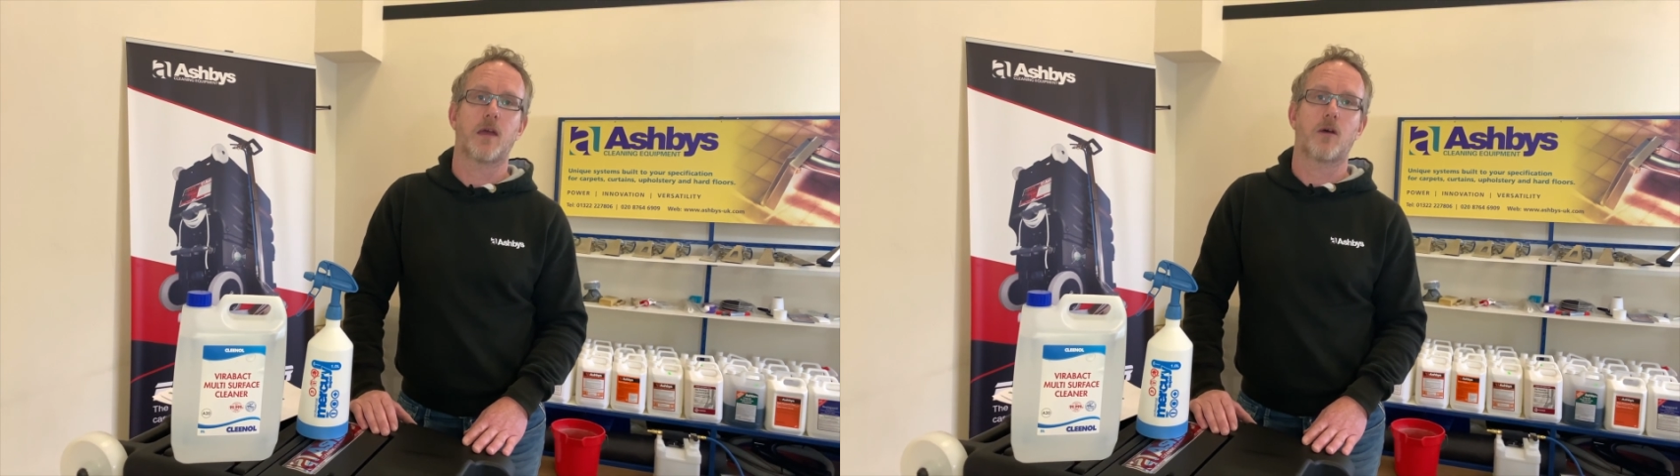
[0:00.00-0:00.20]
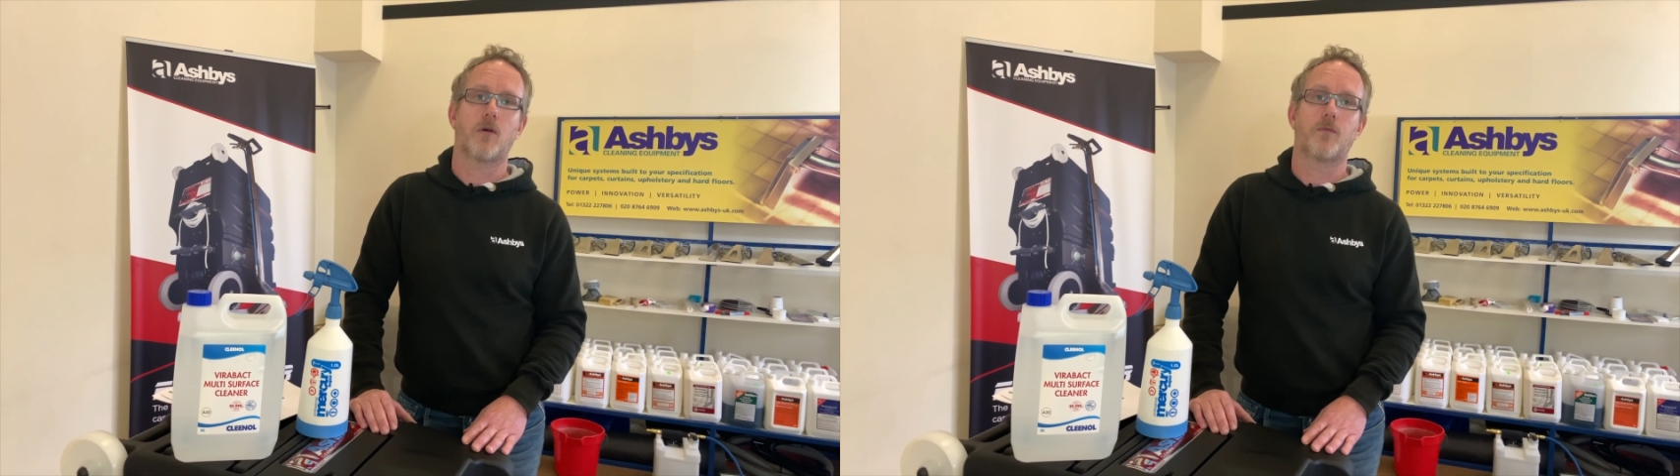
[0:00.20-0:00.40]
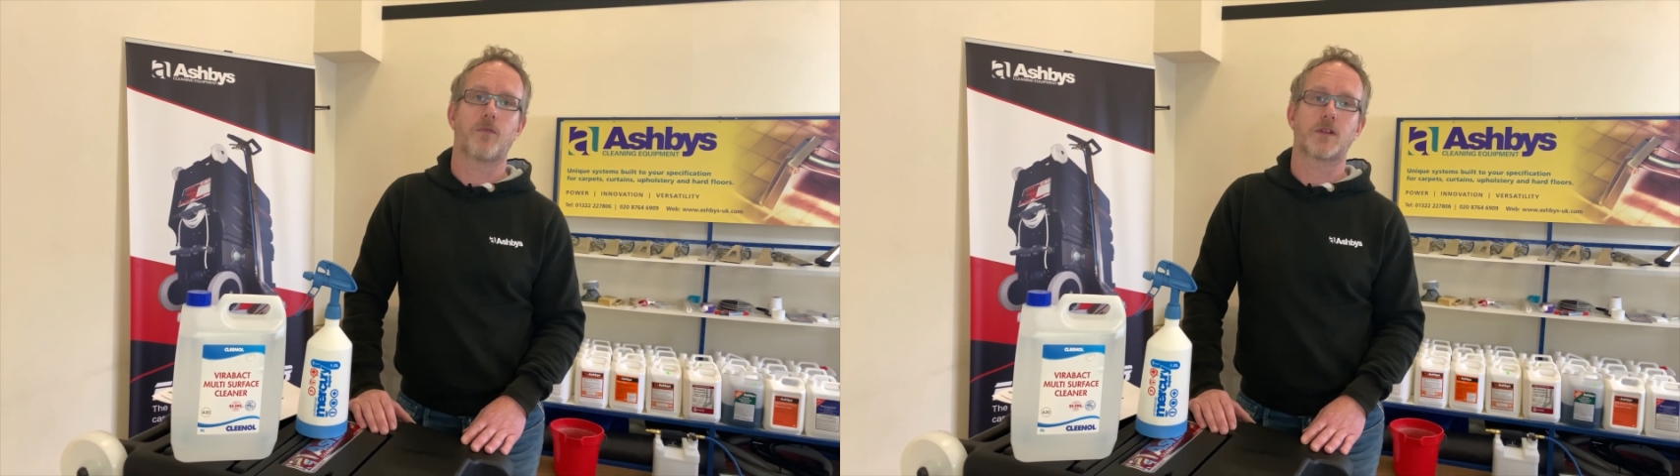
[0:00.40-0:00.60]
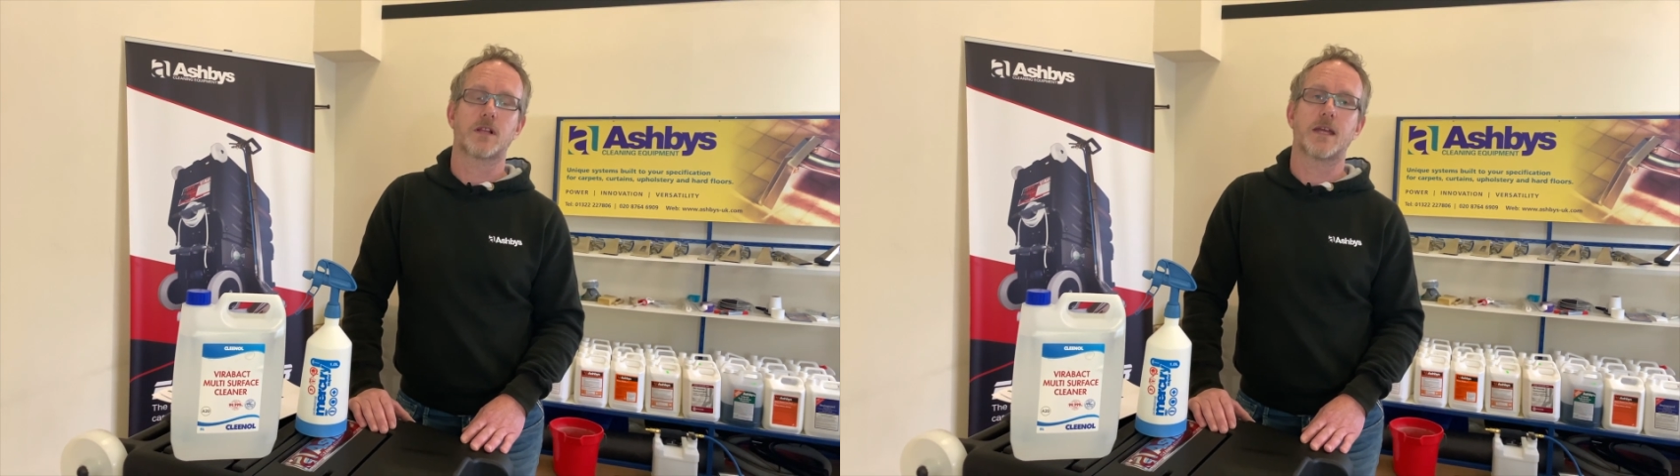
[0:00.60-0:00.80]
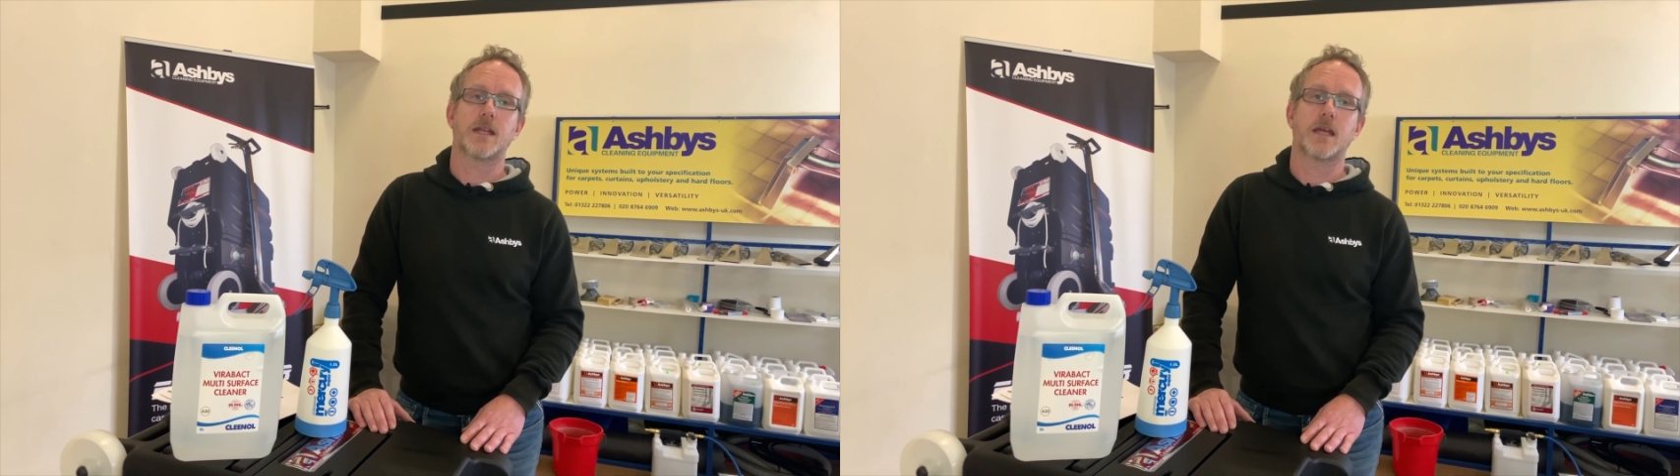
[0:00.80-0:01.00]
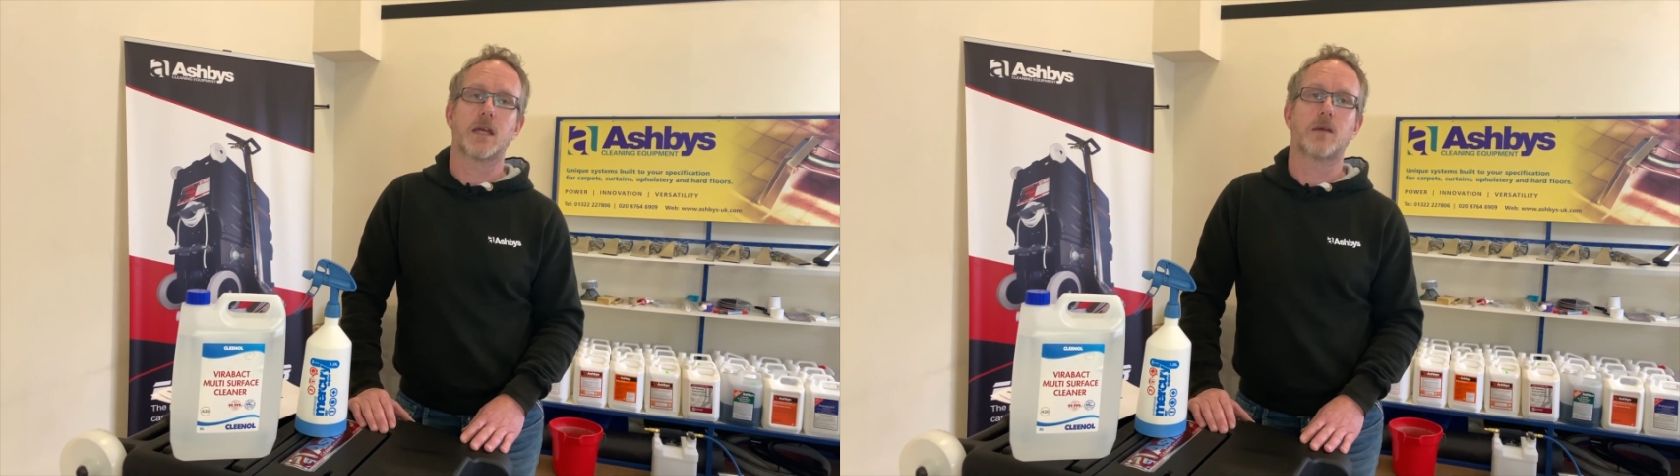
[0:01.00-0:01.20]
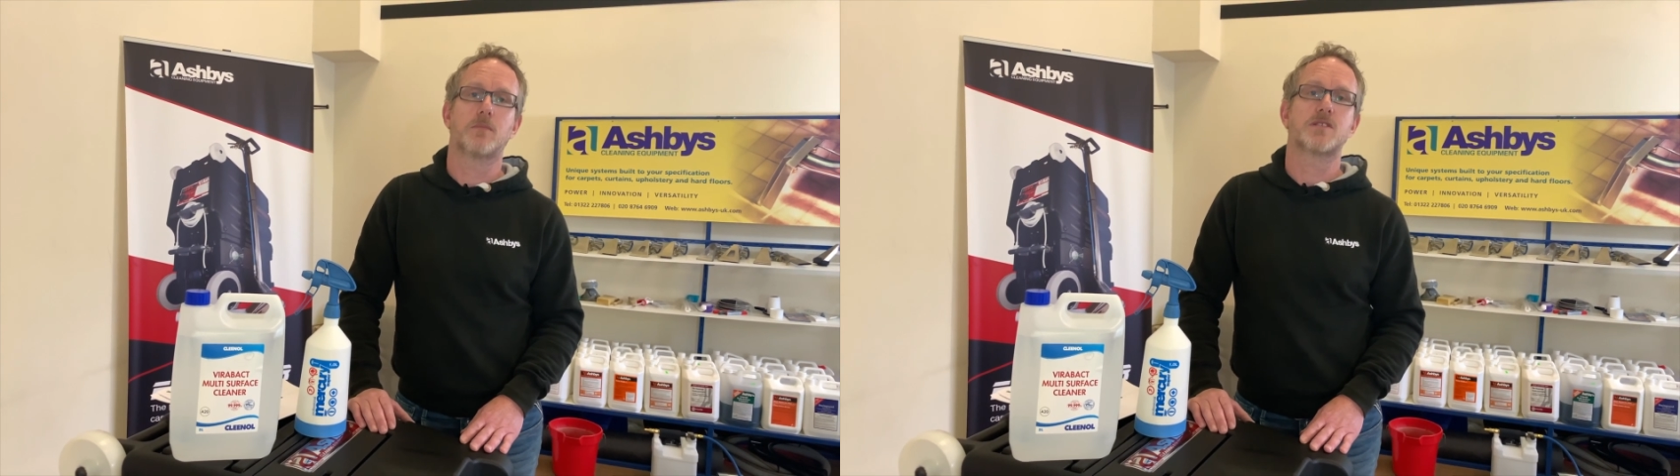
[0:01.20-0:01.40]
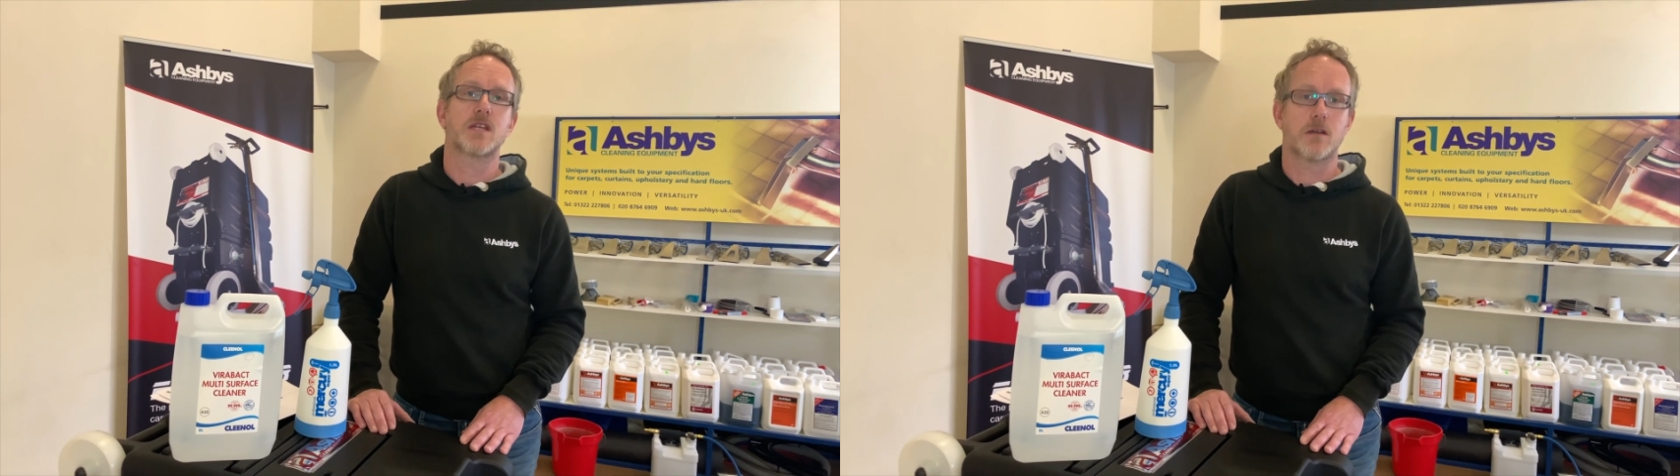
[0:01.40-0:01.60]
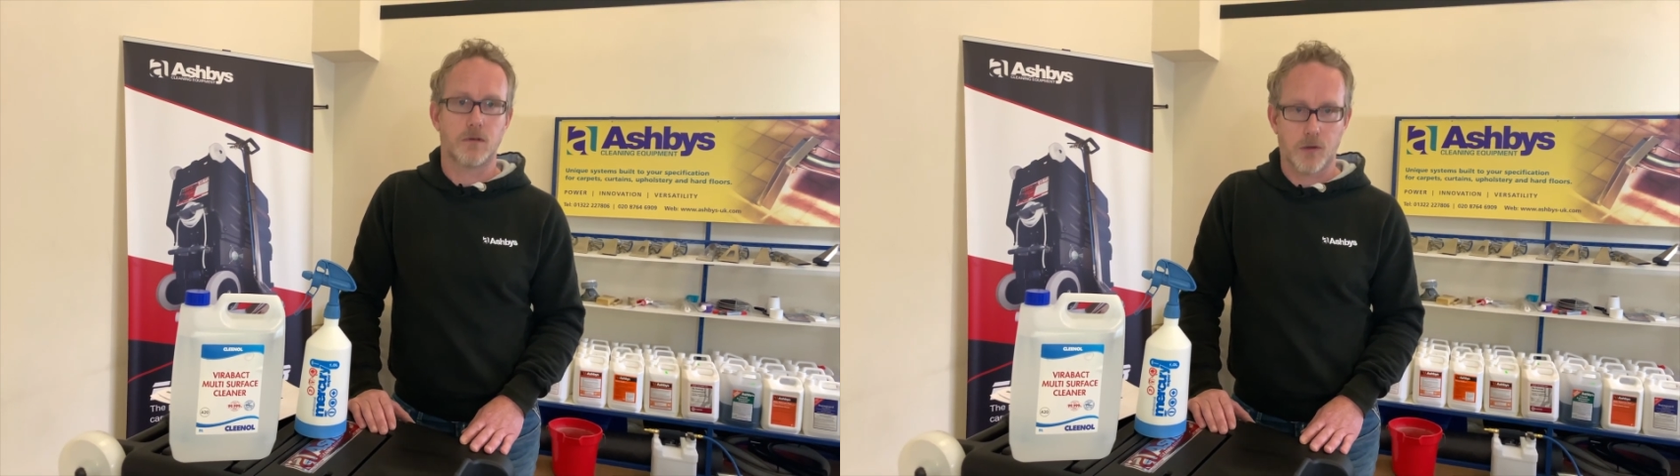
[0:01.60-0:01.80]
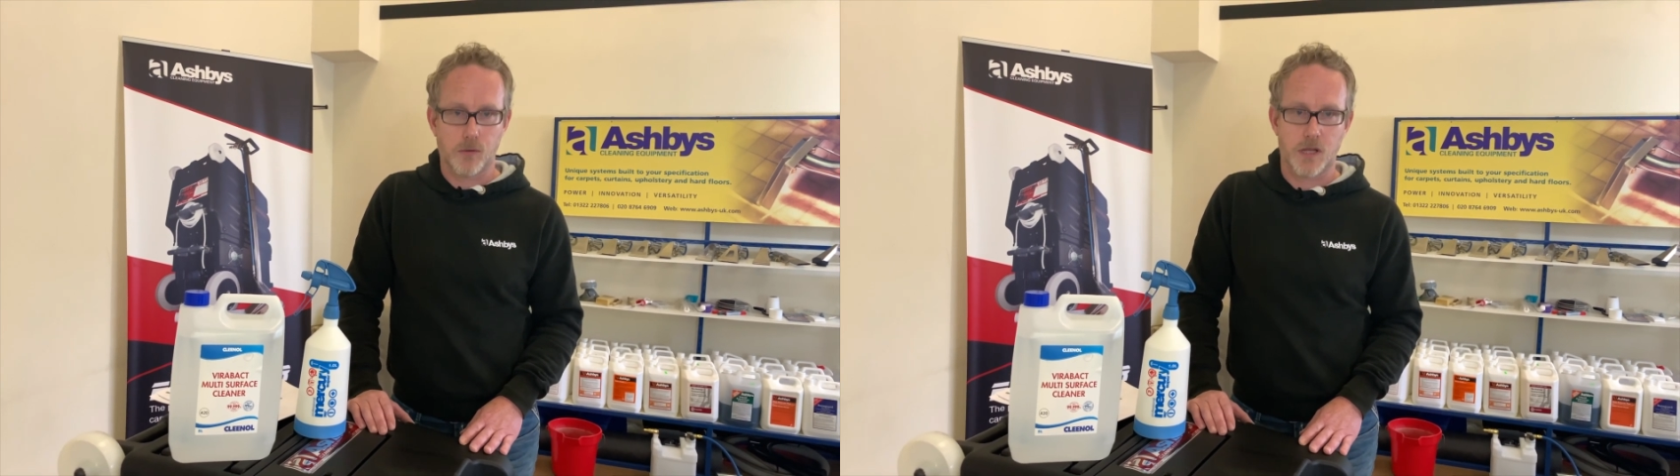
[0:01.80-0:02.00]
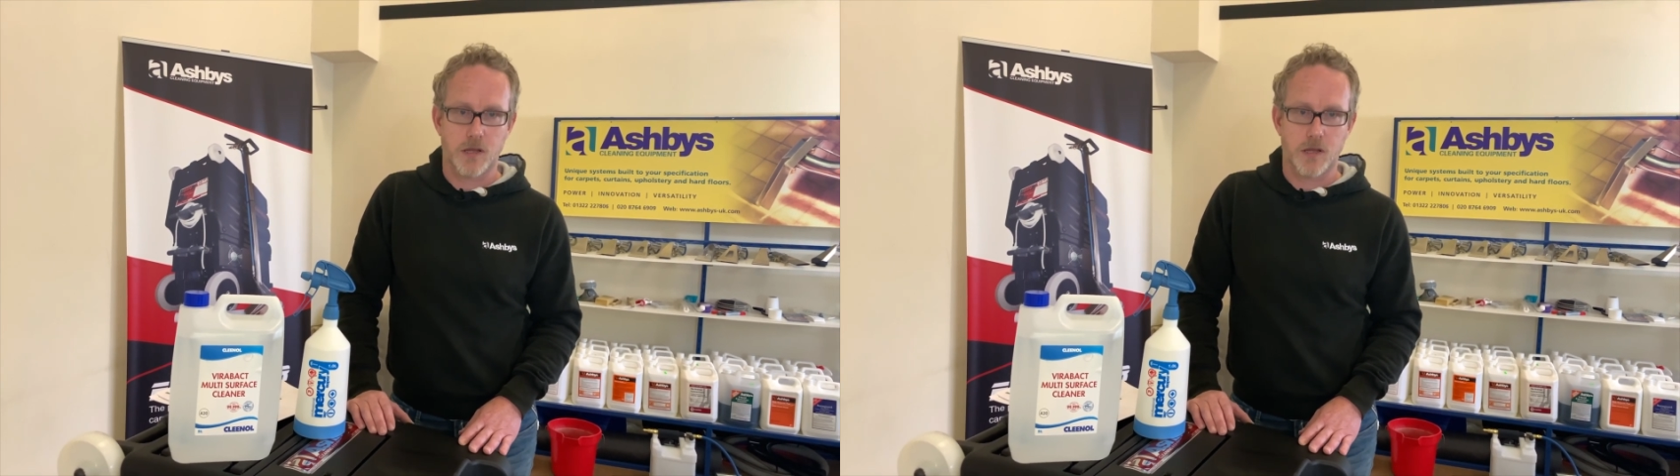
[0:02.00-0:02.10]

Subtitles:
of cleaning materials